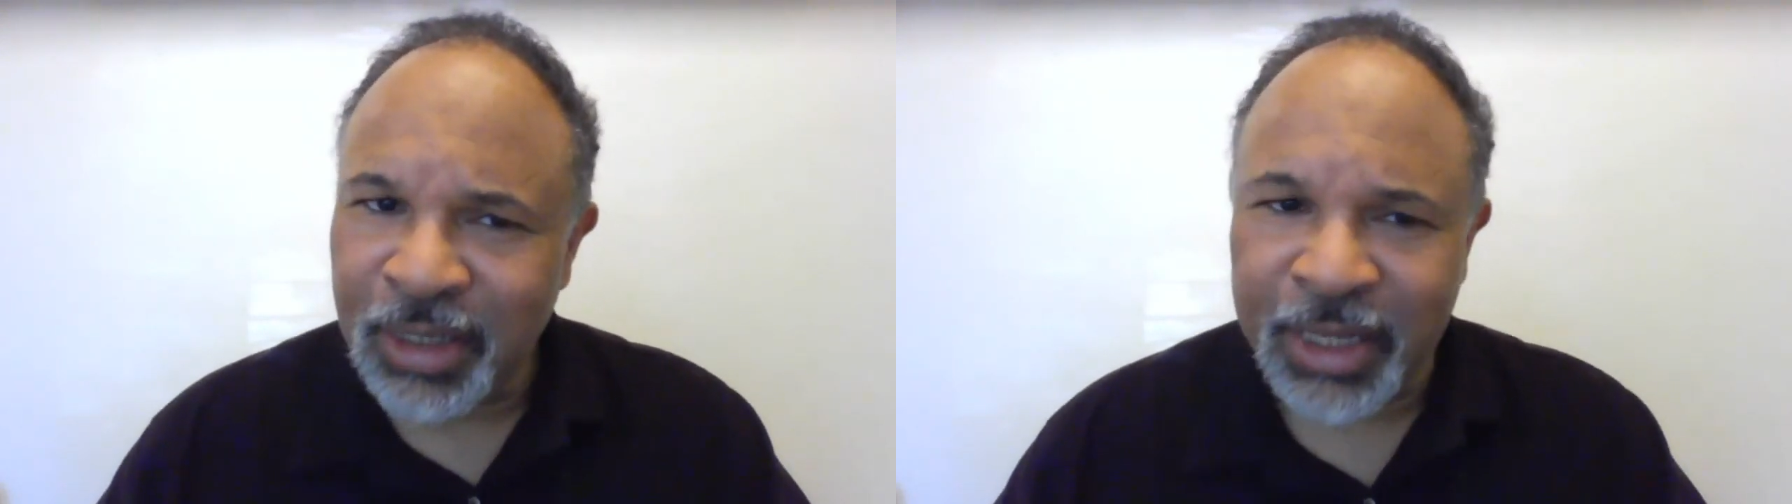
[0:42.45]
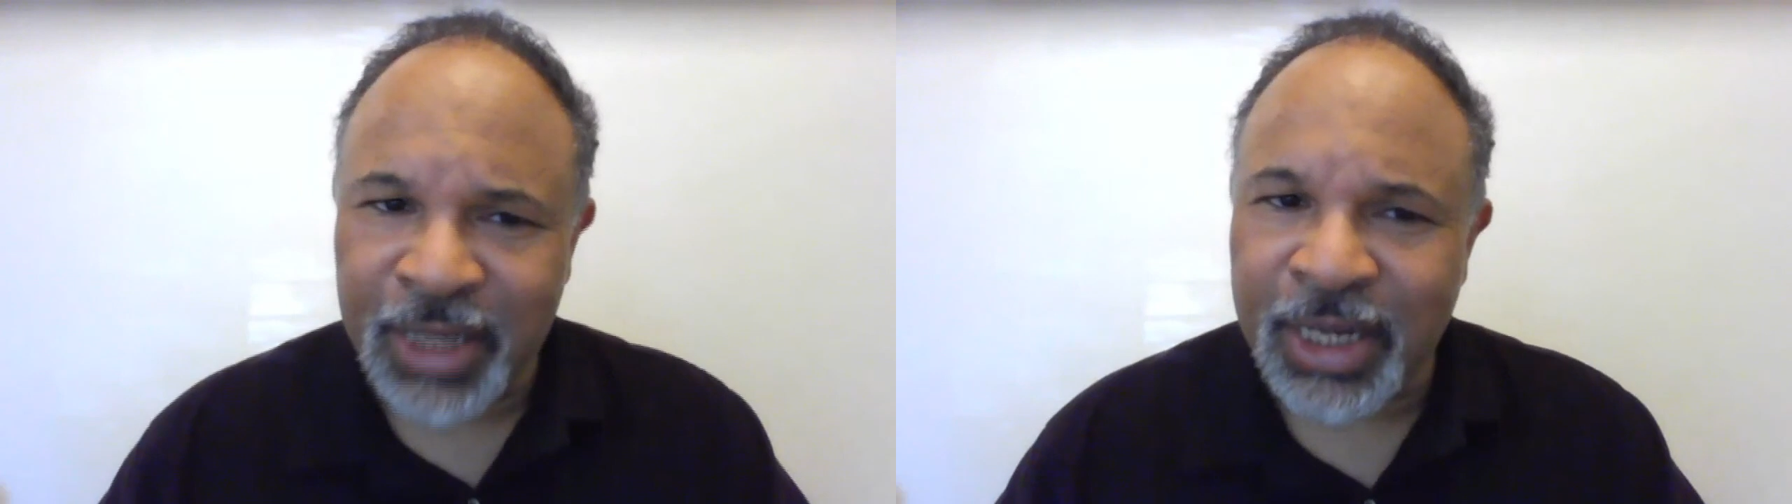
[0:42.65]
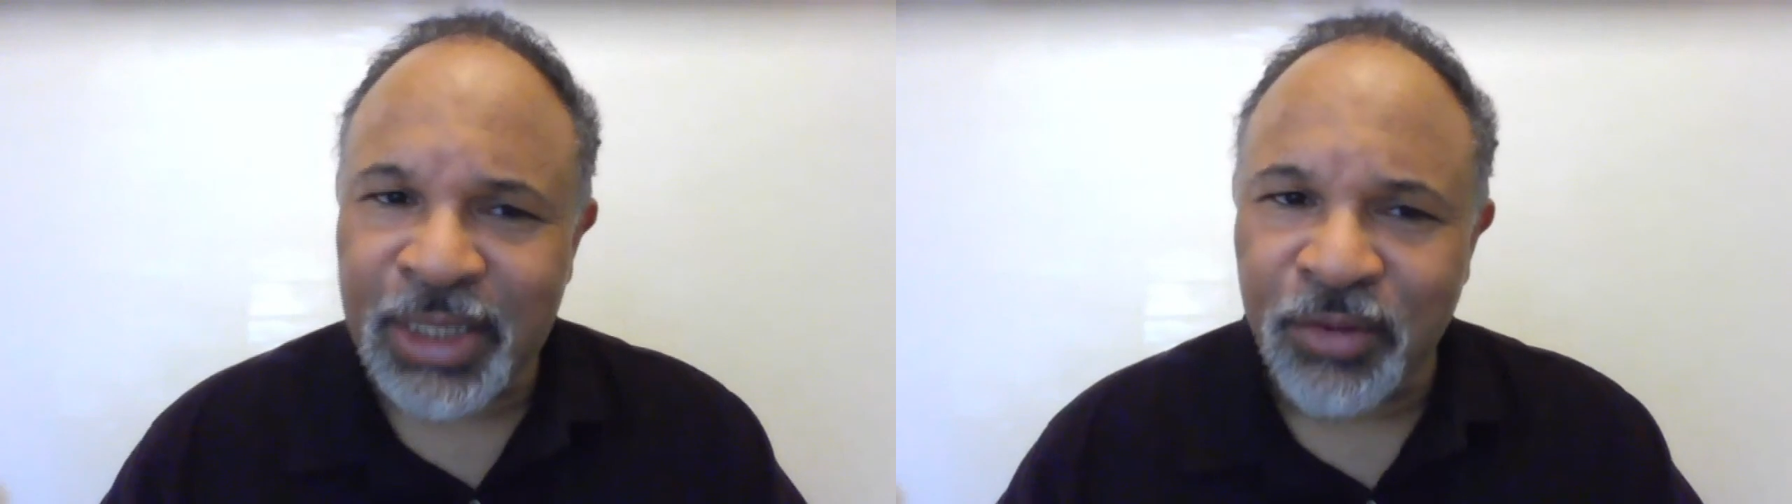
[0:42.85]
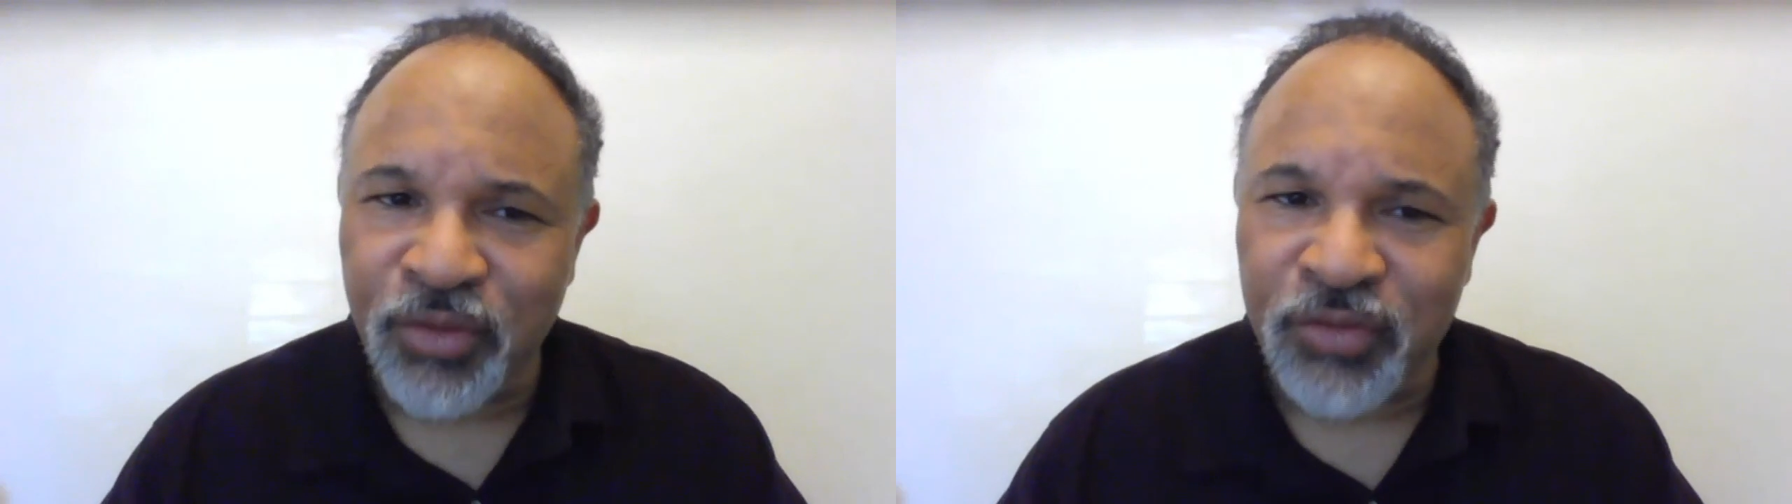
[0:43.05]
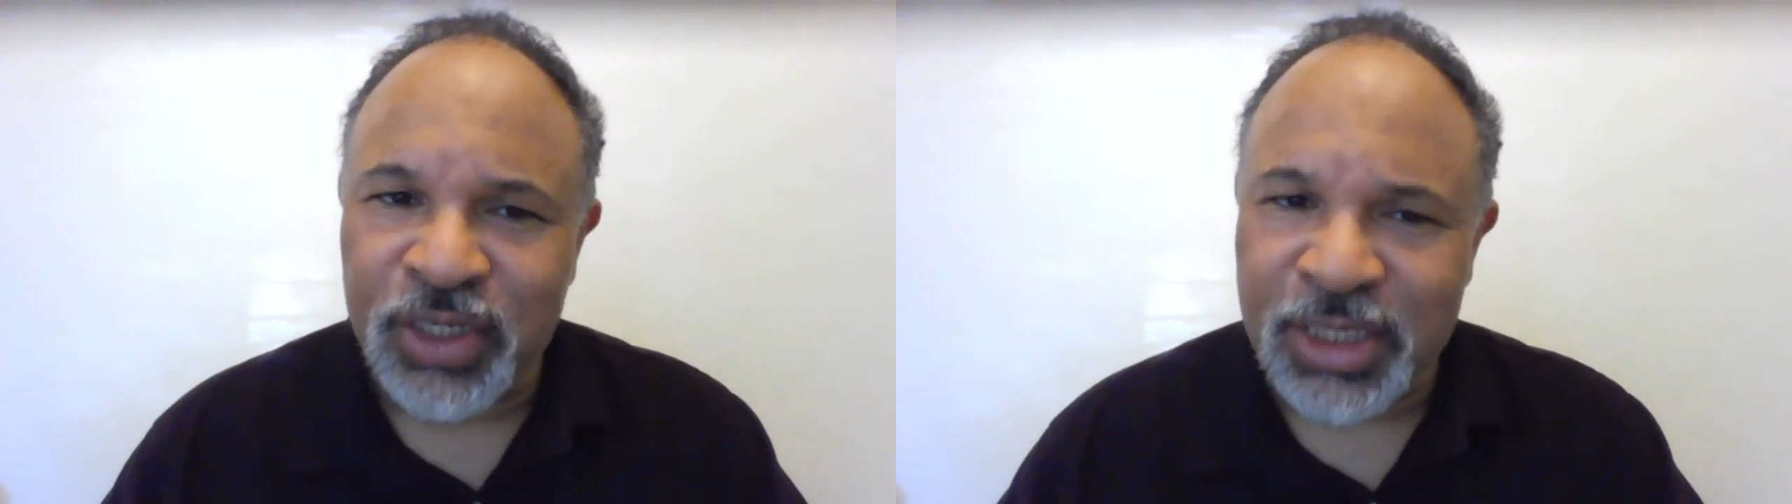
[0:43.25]
like
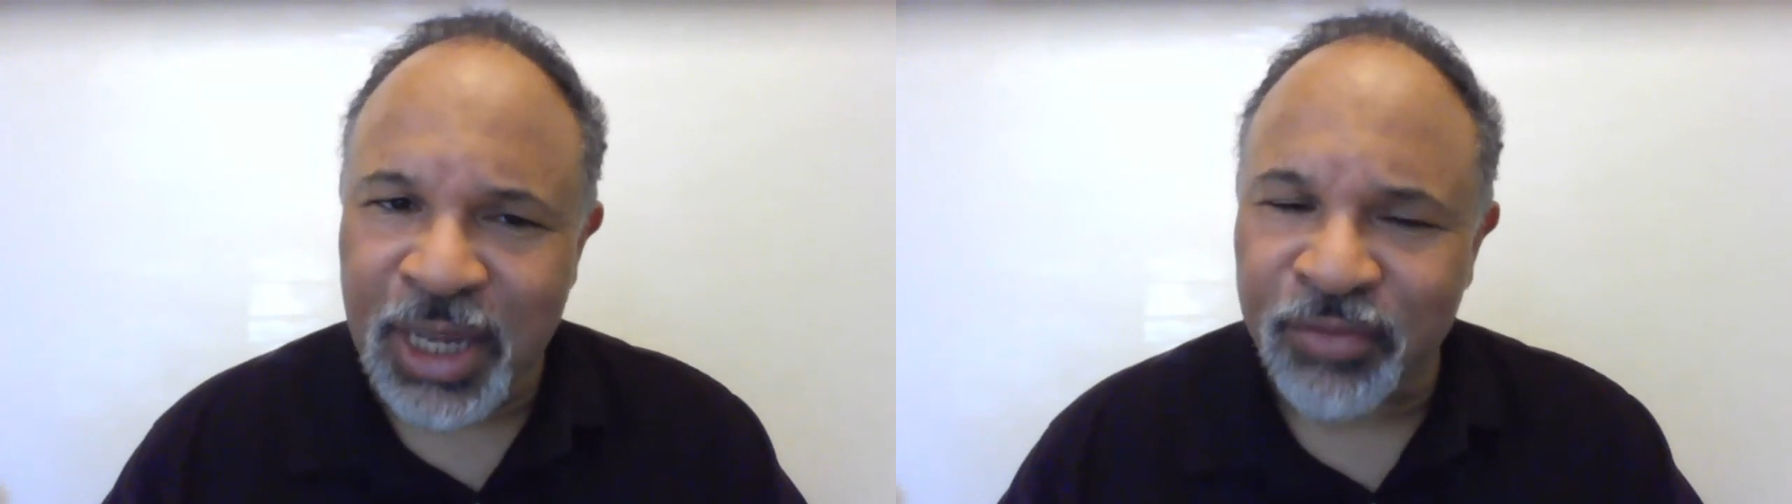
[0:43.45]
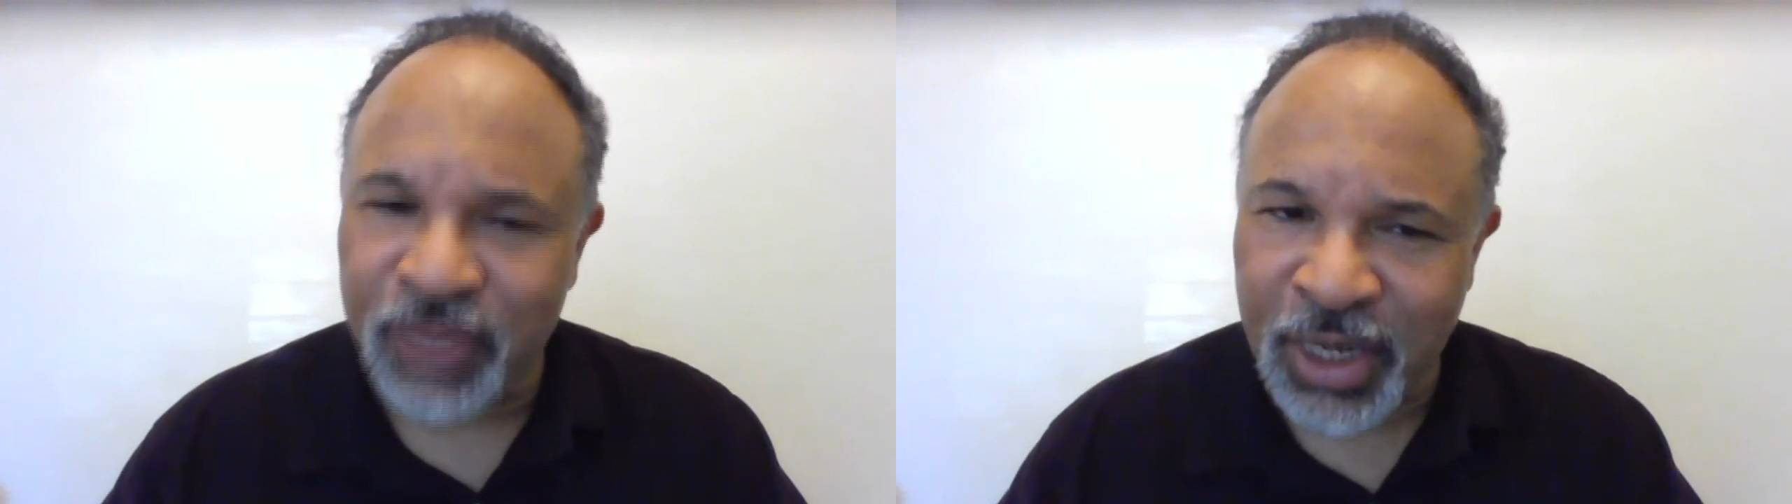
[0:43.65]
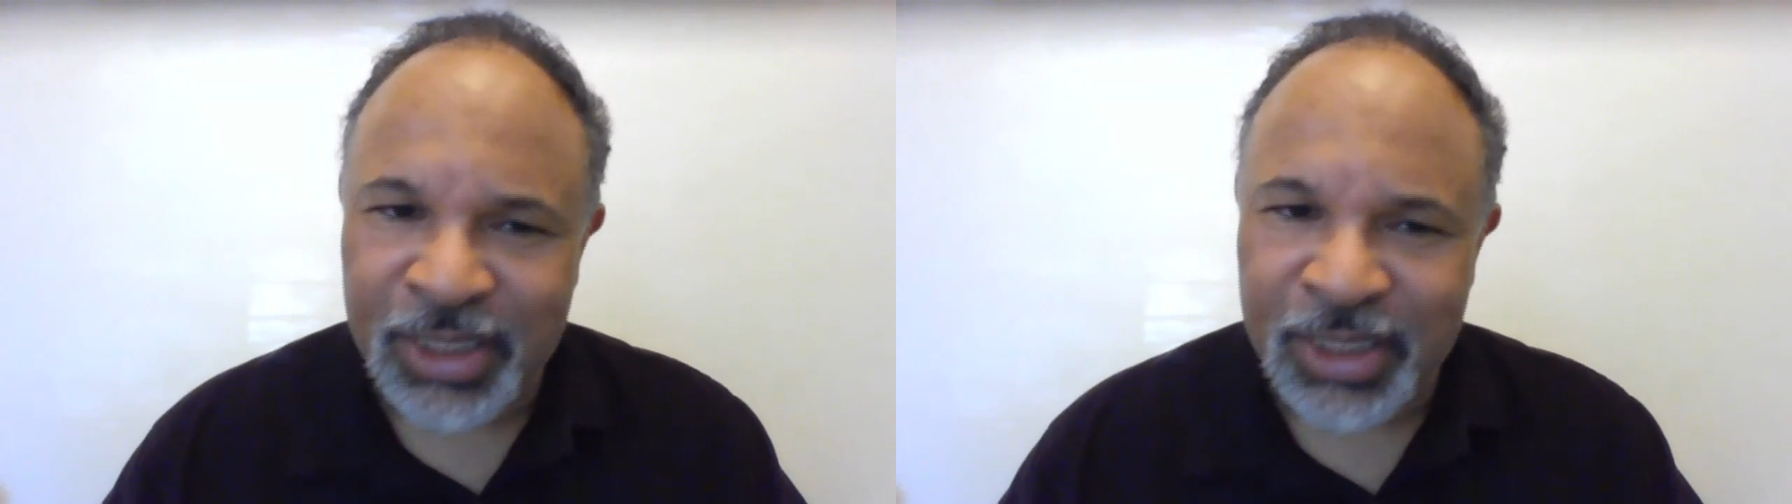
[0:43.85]
1957,